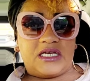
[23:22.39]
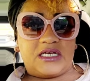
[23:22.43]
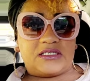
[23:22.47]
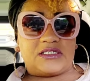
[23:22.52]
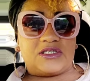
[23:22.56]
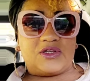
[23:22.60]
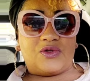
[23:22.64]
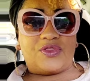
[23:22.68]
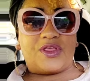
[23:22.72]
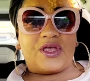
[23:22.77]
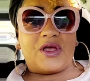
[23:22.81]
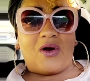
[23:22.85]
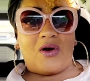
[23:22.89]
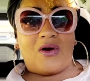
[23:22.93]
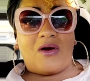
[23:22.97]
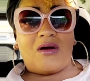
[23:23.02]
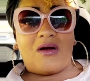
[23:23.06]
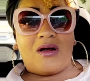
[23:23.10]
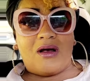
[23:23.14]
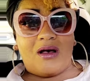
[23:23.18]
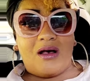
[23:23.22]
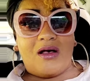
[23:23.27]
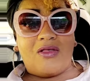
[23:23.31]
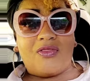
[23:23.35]
So there are
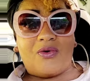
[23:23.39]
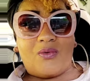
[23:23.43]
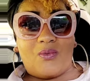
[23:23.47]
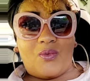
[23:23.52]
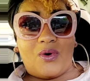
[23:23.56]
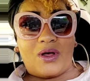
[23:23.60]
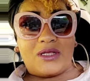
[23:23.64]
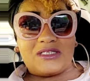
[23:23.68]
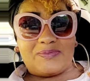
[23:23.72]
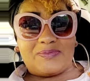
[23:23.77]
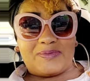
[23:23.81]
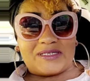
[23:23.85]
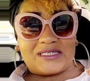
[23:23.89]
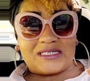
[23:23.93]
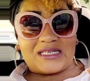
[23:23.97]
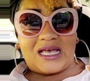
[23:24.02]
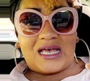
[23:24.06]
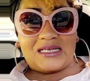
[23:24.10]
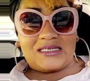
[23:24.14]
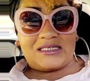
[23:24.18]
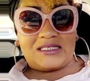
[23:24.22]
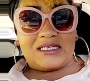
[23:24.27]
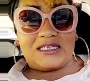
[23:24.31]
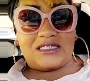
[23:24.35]
other ones
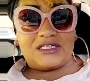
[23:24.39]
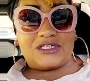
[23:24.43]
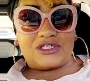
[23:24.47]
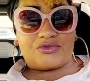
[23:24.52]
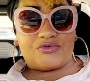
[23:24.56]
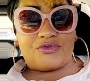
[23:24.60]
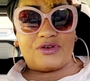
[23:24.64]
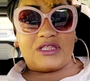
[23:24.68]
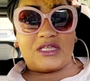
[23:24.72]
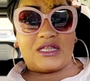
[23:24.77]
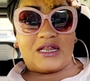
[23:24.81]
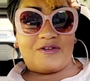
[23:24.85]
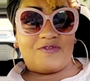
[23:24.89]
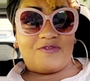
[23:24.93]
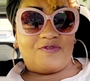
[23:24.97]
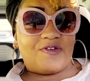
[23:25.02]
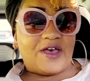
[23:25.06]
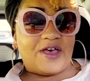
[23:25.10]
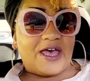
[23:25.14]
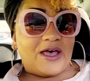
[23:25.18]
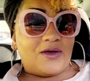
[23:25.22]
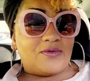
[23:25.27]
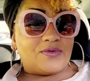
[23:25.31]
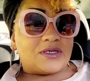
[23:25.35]
besides these three that I
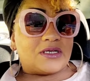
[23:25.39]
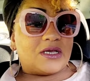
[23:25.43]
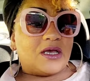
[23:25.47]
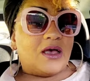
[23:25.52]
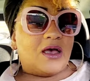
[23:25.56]
found.